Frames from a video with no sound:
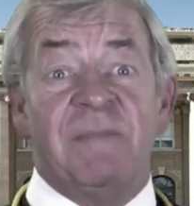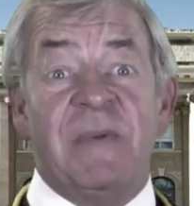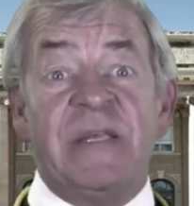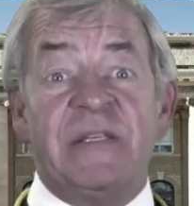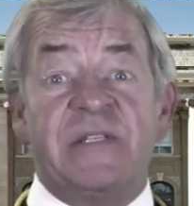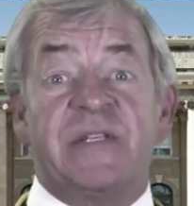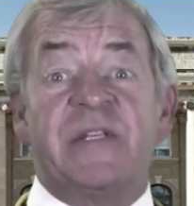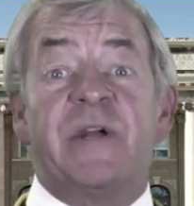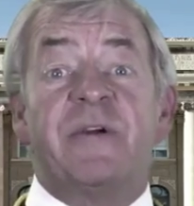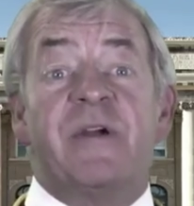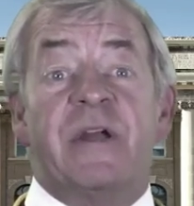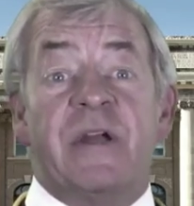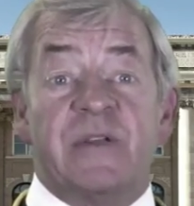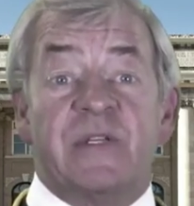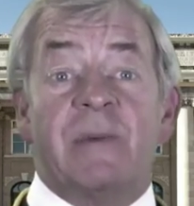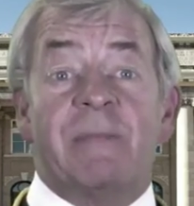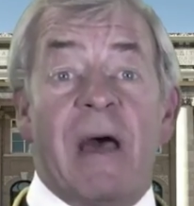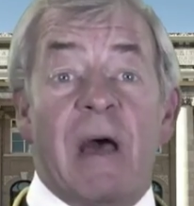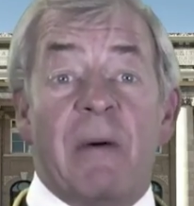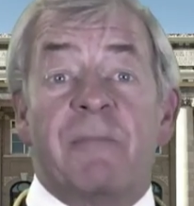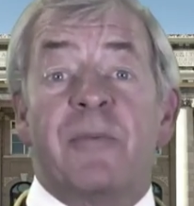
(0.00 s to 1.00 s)
Be serious
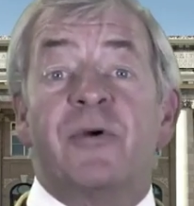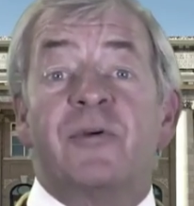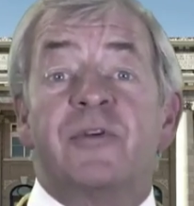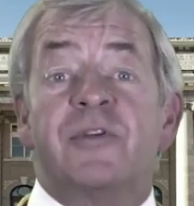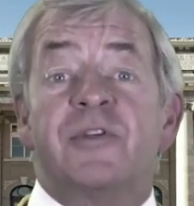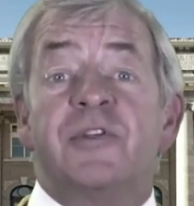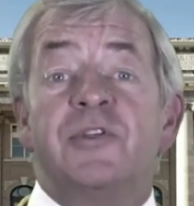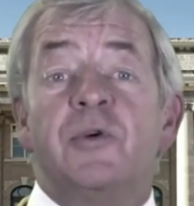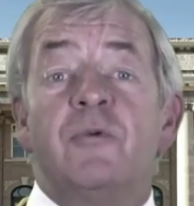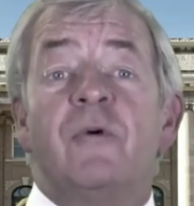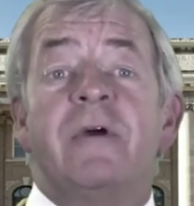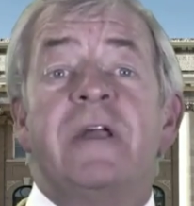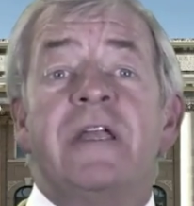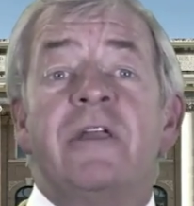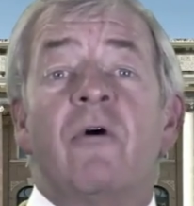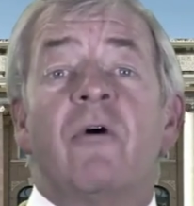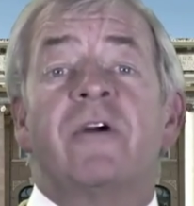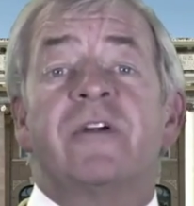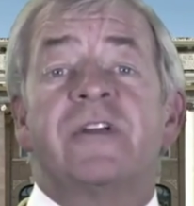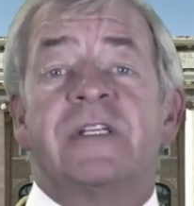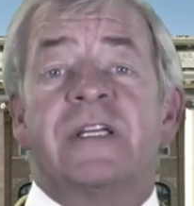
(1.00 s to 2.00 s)
about pursuing
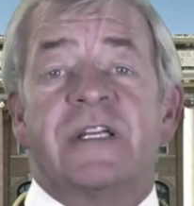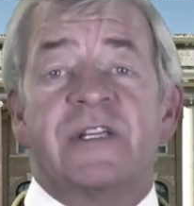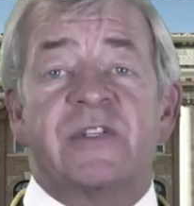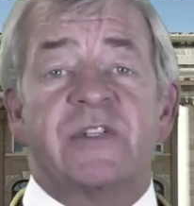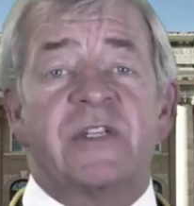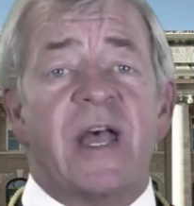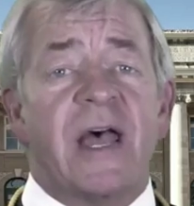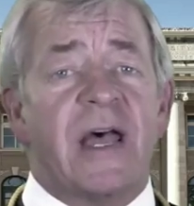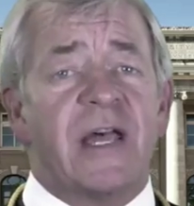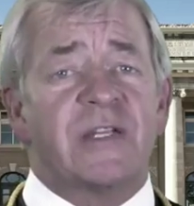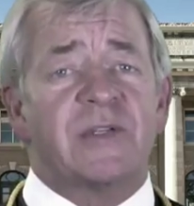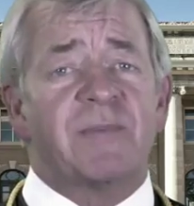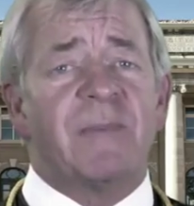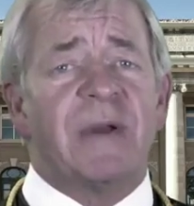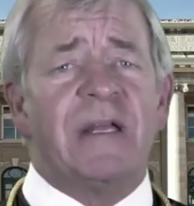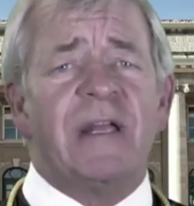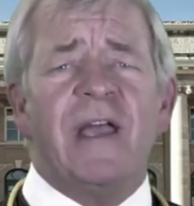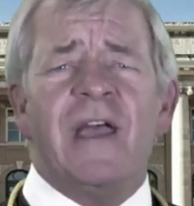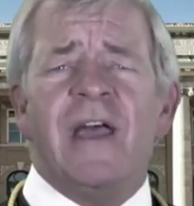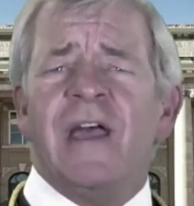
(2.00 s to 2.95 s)
your success, but